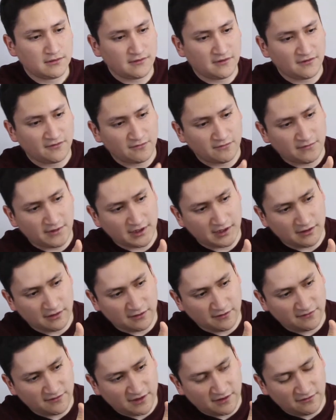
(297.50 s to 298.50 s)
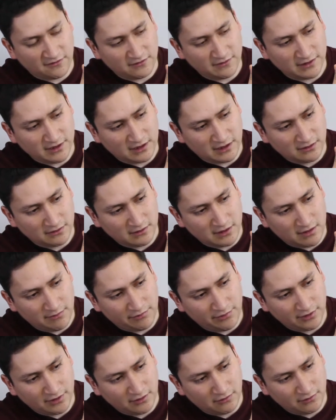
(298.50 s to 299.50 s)
This one right here is actually healed up
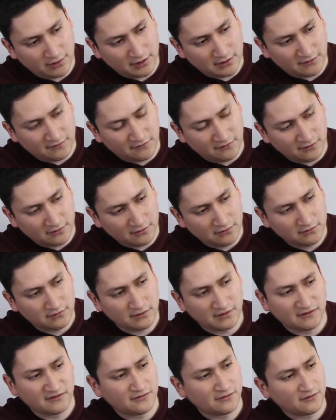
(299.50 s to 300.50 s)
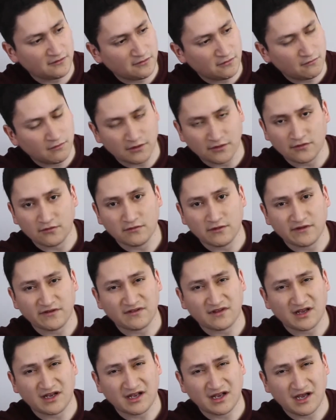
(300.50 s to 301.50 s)
pretty quickly too. This is also one of the ones
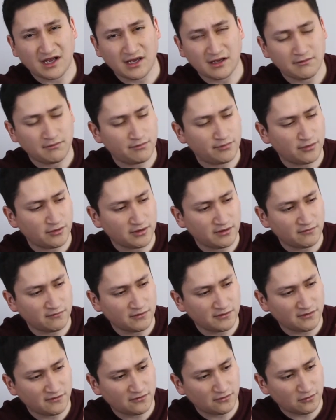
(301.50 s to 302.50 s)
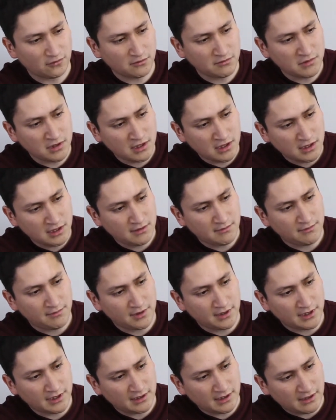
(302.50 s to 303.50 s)
that got broken with the storm.
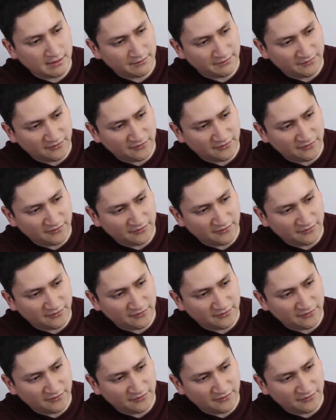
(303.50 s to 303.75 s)
But I'm